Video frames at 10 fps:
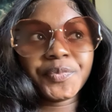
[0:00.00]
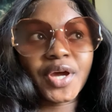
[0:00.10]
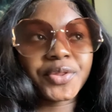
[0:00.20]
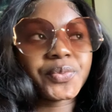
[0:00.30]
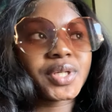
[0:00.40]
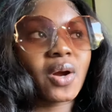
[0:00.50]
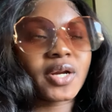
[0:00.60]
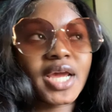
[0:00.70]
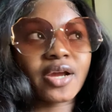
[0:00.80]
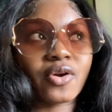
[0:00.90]
The other one
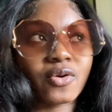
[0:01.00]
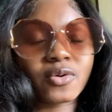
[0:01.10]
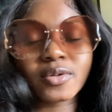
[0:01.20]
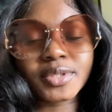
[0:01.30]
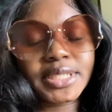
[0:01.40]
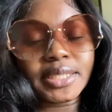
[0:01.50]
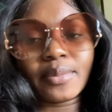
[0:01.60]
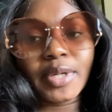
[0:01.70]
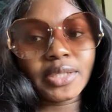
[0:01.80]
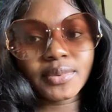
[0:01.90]
already had girls and the
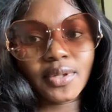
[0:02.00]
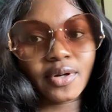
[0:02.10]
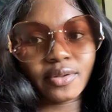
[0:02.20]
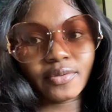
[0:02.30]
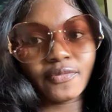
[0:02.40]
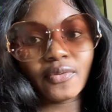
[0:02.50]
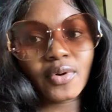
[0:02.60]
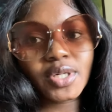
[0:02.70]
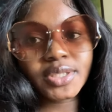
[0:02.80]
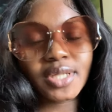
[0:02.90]
money was already on the
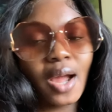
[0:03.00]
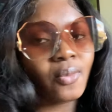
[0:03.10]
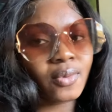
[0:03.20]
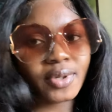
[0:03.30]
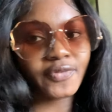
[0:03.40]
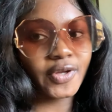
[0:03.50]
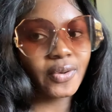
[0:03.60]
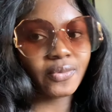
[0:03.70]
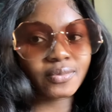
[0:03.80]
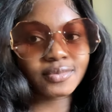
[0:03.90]
floor, so I won't even
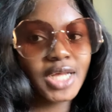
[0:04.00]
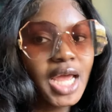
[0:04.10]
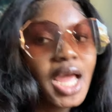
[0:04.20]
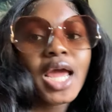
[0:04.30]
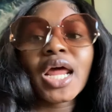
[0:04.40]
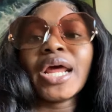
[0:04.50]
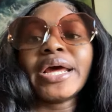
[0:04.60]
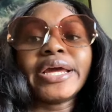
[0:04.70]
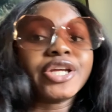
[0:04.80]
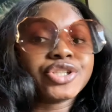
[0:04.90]
go
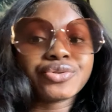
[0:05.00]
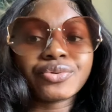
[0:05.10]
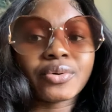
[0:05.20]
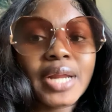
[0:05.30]
intrude on